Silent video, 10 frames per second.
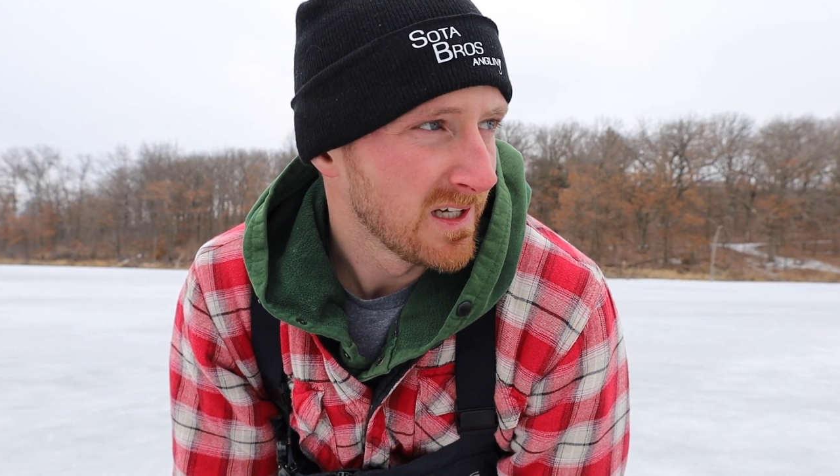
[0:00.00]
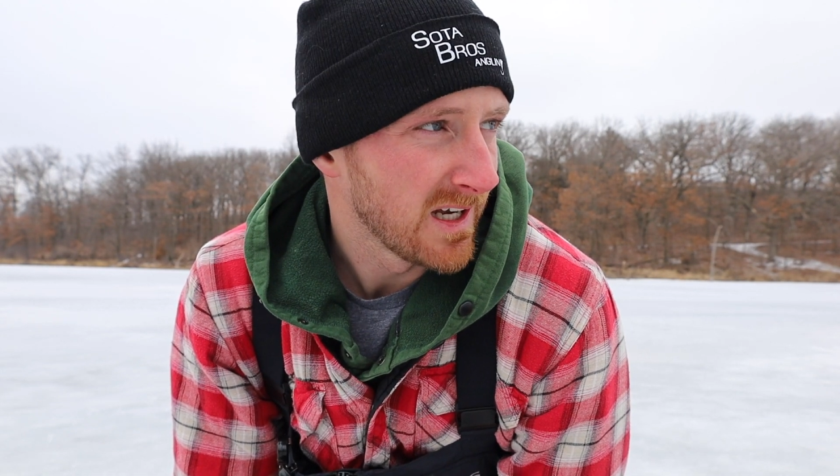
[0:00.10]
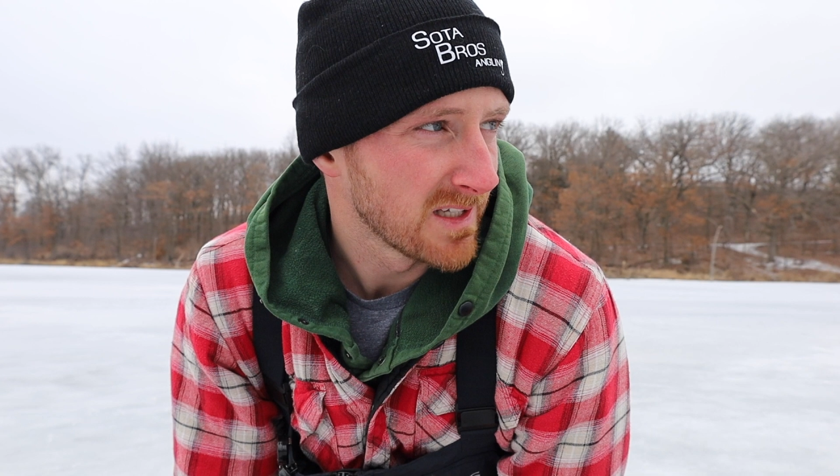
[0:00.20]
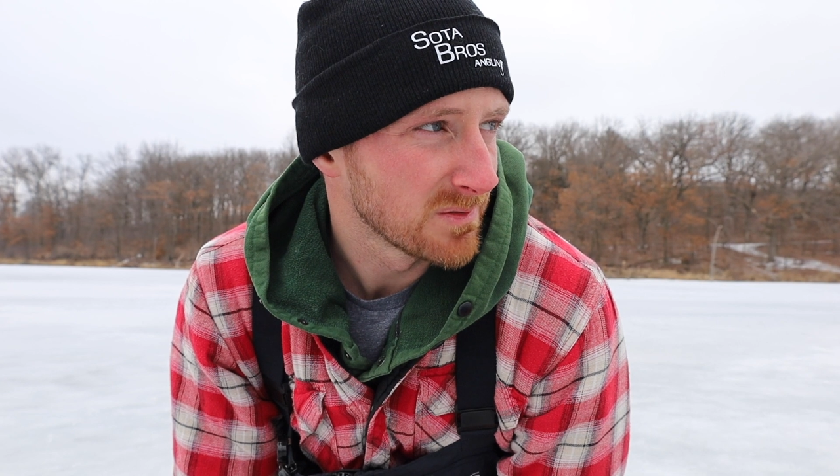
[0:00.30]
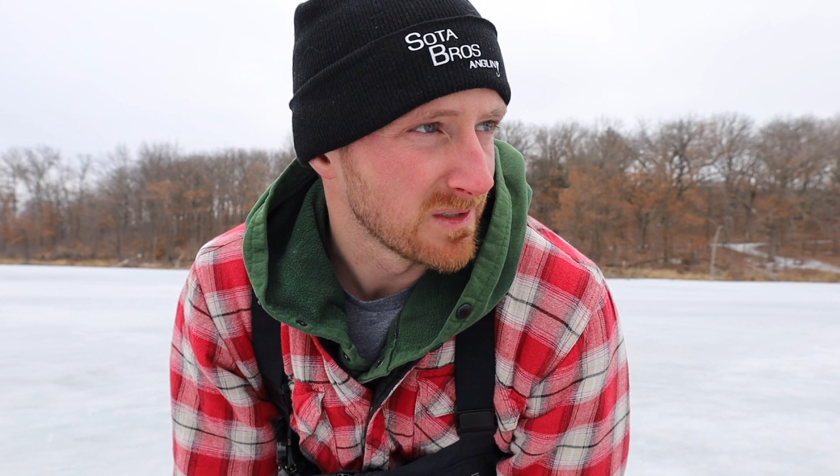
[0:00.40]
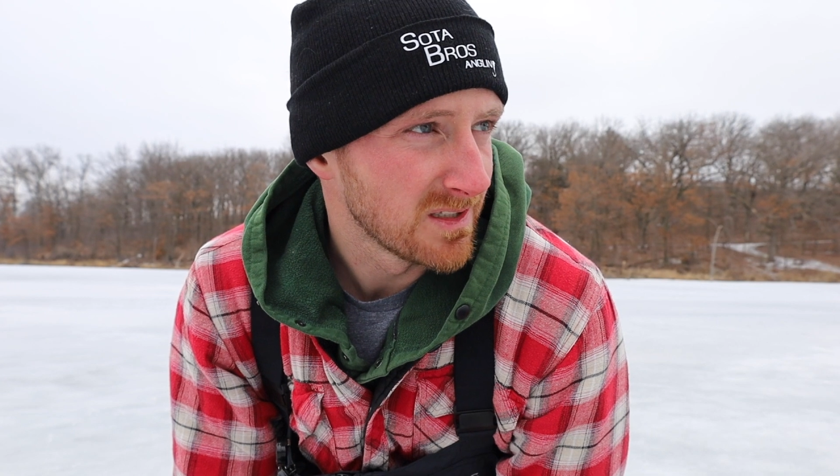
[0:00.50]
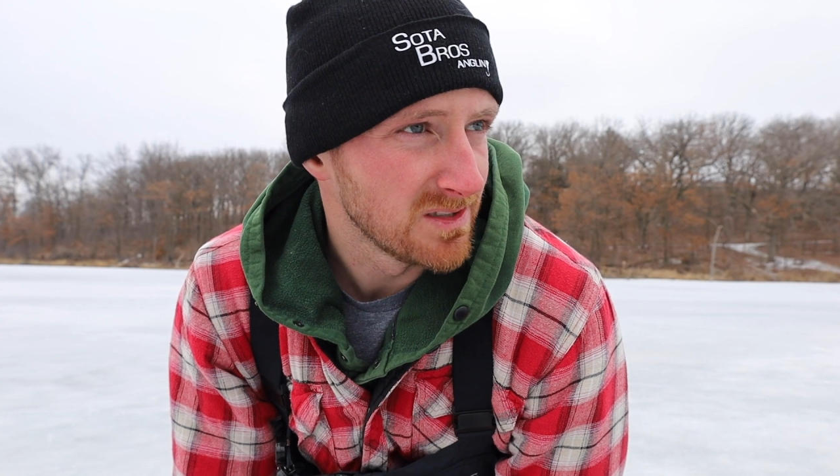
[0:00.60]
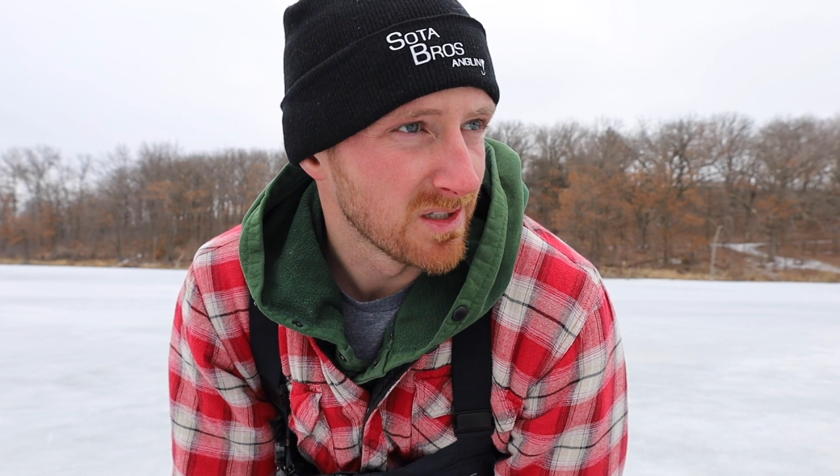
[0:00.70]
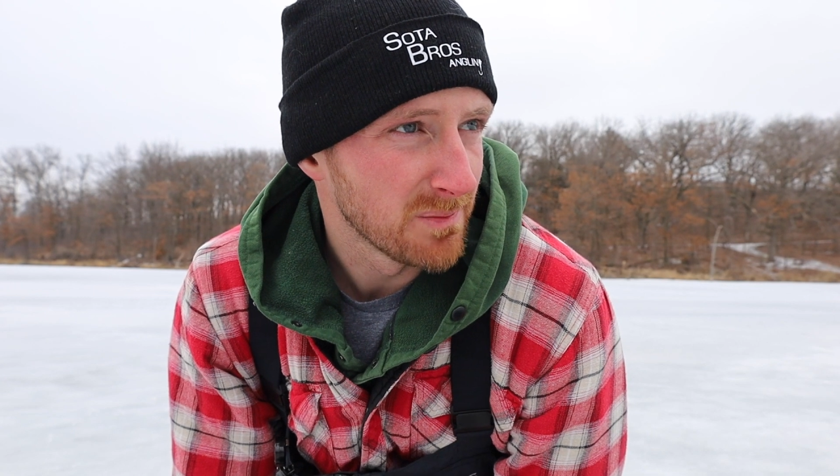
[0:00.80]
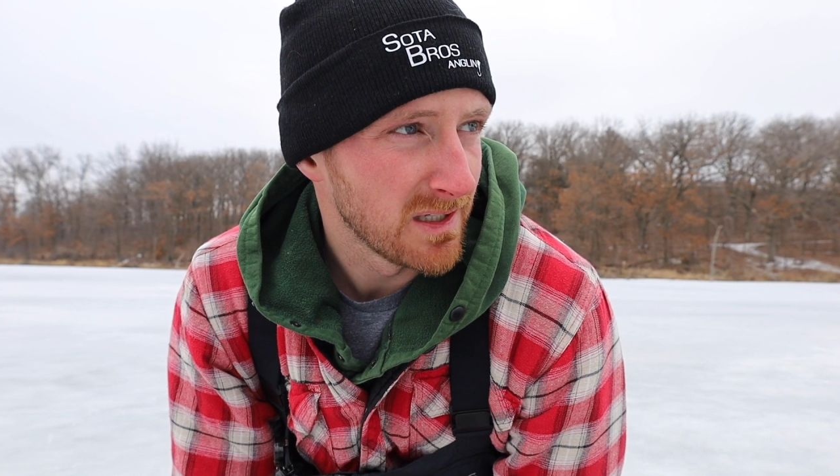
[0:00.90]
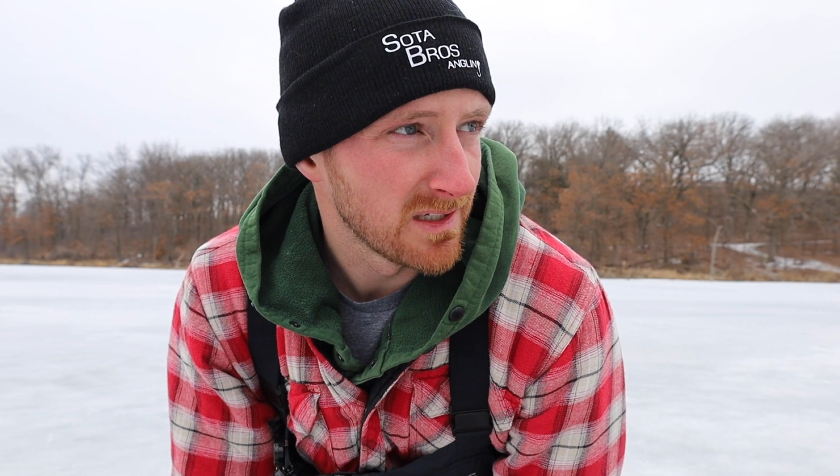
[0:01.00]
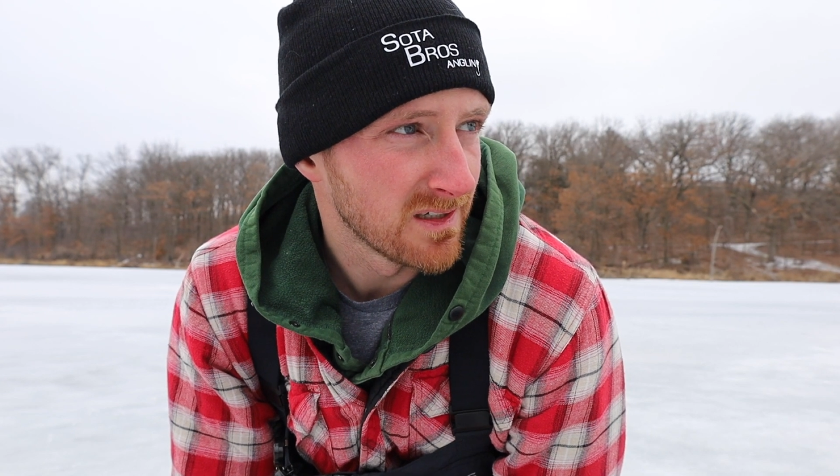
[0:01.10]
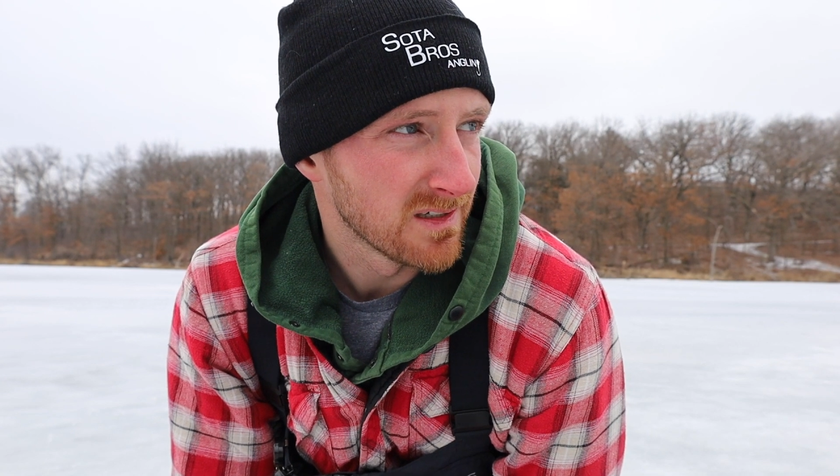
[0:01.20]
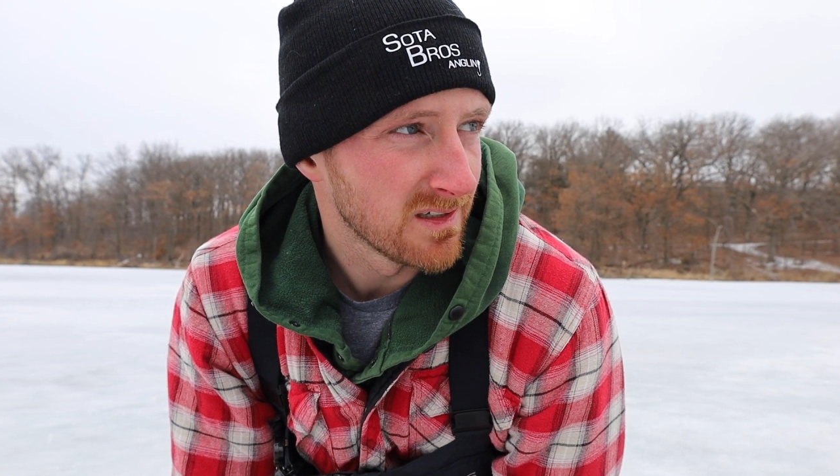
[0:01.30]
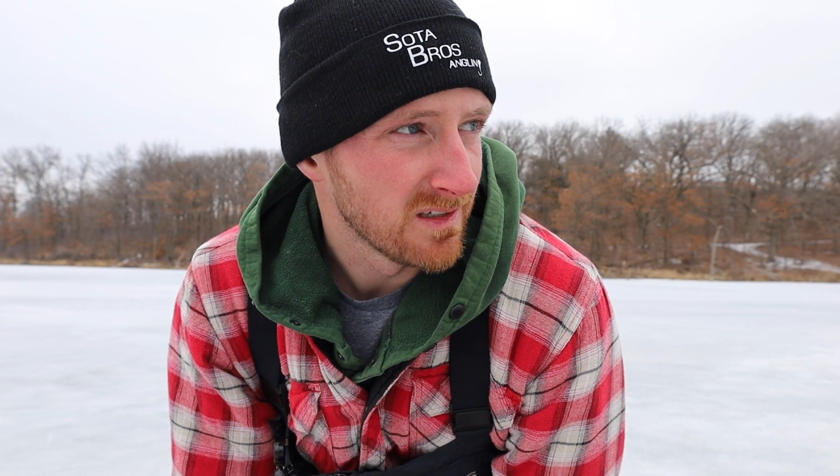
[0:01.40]
I just wanted to jump on
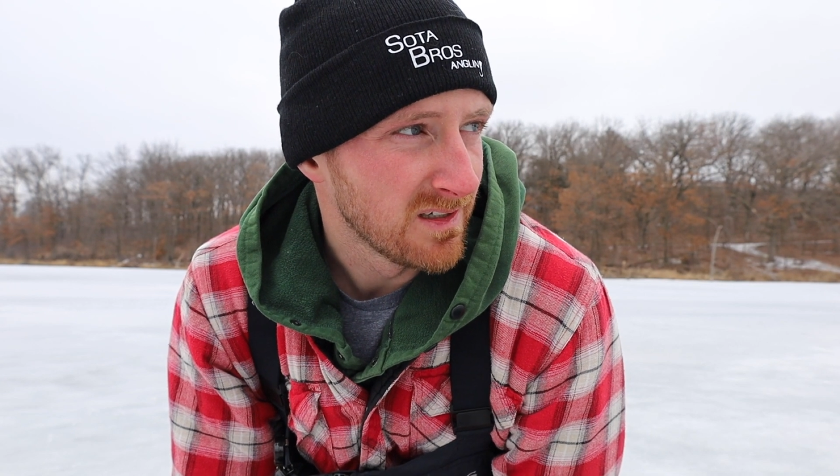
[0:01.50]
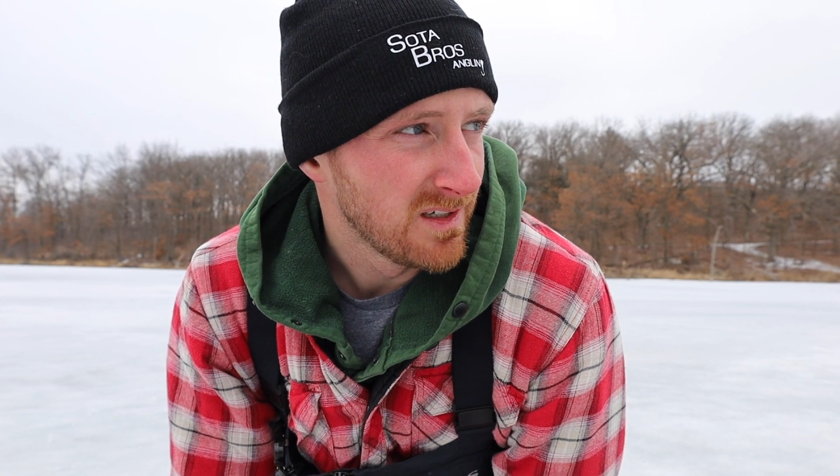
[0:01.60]
here and